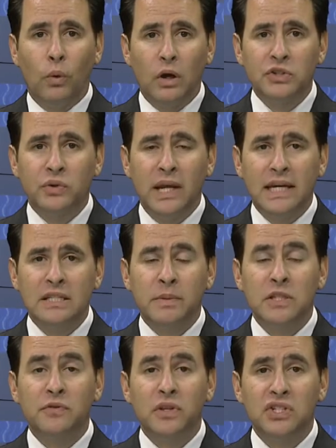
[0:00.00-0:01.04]
Wall Street
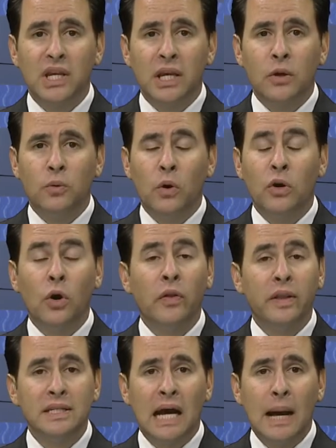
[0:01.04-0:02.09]
estimates for the second quarter
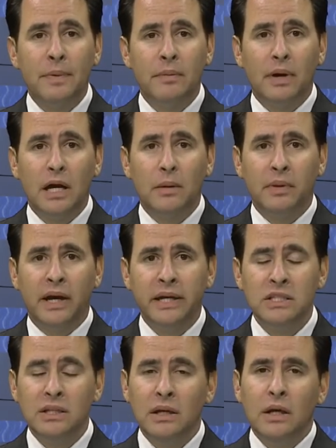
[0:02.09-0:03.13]
on the top and bottom
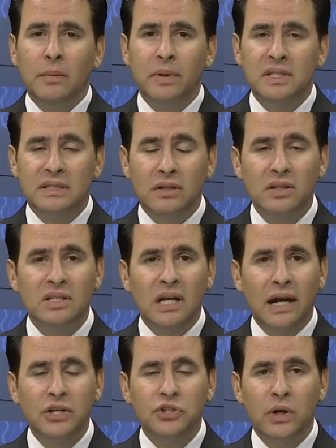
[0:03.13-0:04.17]
lines, but still the
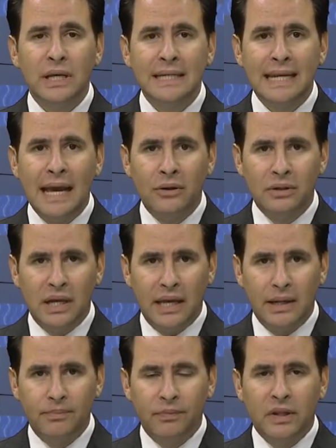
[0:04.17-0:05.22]
stock is trading down
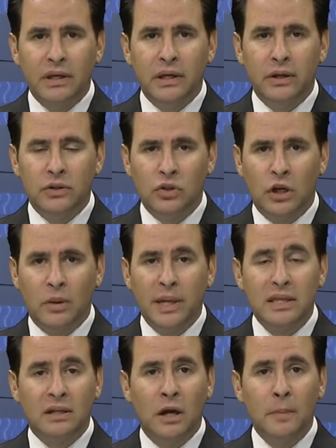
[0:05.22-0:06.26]
today. Here to talk
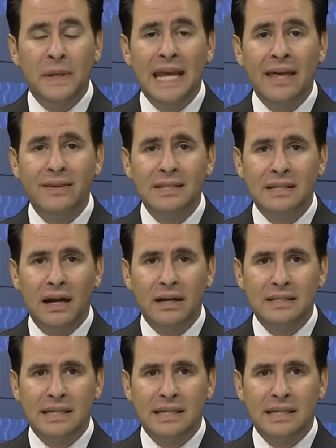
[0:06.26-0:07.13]
about the company and the stock is